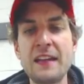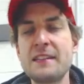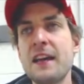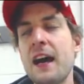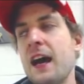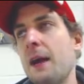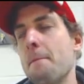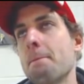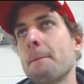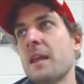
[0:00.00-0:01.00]
that
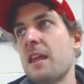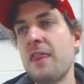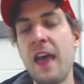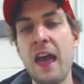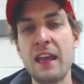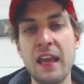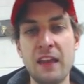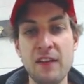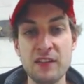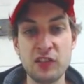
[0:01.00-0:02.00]

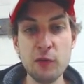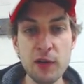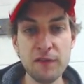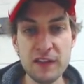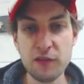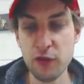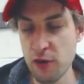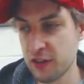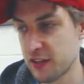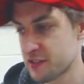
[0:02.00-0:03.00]
if he has a super
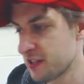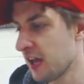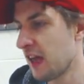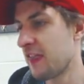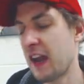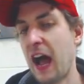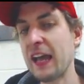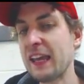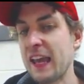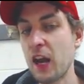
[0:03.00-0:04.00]
defensive Reuniclus,
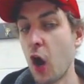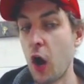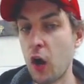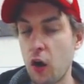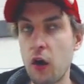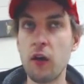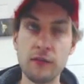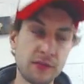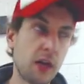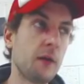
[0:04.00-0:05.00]
then I can't,
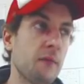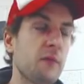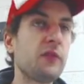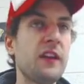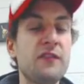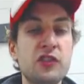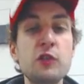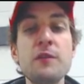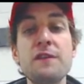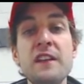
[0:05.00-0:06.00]

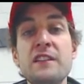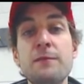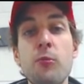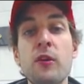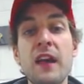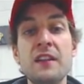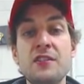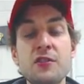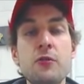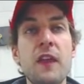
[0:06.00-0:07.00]
if super defensive
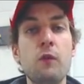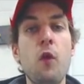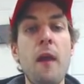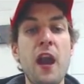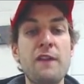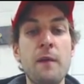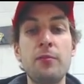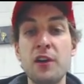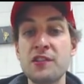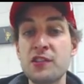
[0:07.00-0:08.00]
Porygon 2, then it won't
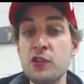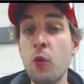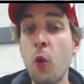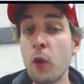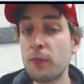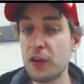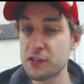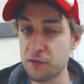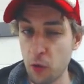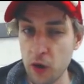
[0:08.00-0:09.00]
matter if I'm +2
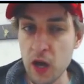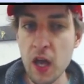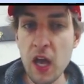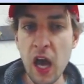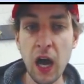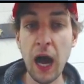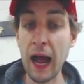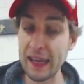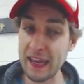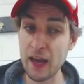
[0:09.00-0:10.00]
or +4.
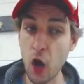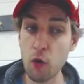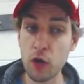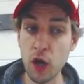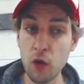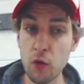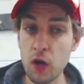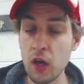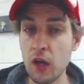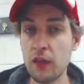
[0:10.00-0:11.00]
I can't
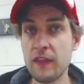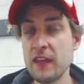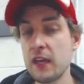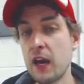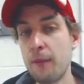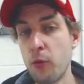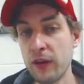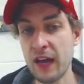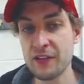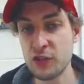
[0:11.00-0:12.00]
OHKO the
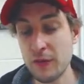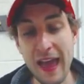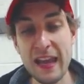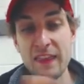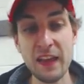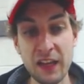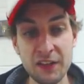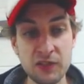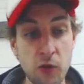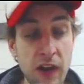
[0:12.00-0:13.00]
Porygon 2 with
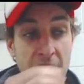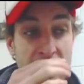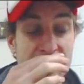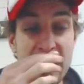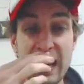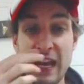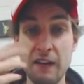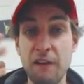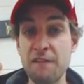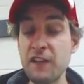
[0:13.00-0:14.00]
anything that Gliscor
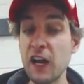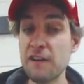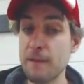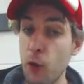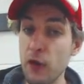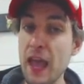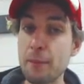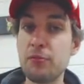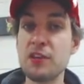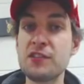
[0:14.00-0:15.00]
has. And if I figure if I'm
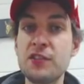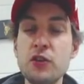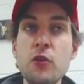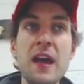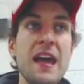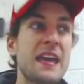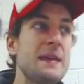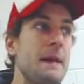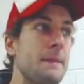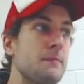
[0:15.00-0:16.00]
only at +2,
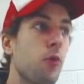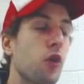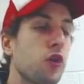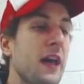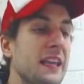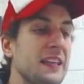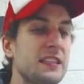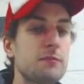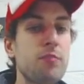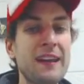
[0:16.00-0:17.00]
he might be more
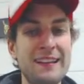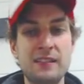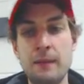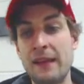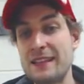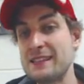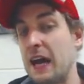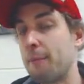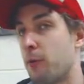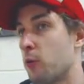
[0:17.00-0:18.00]
likely to bring in something
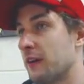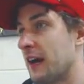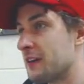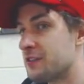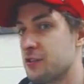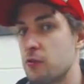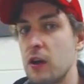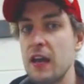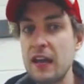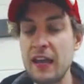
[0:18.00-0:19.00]
that's not Porygon
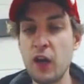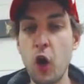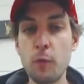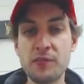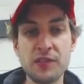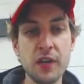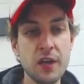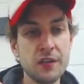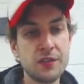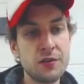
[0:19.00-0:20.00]
2 in
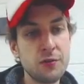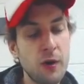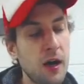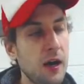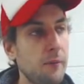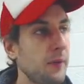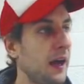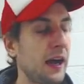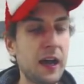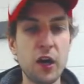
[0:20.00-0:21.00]
hopes to,
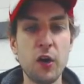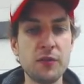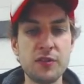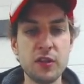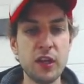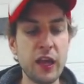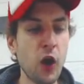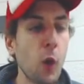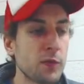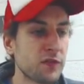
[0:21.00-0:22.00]
I don't know,
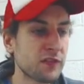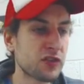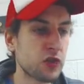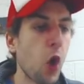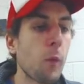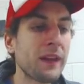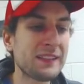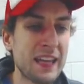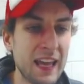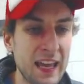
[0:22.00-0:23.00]
in hopes of
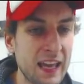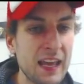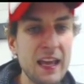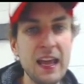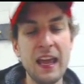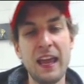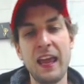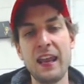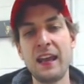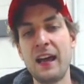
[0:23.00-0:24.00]
hoping to take a hit,
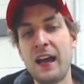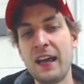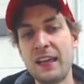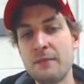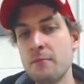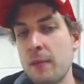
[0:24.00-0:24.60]
and I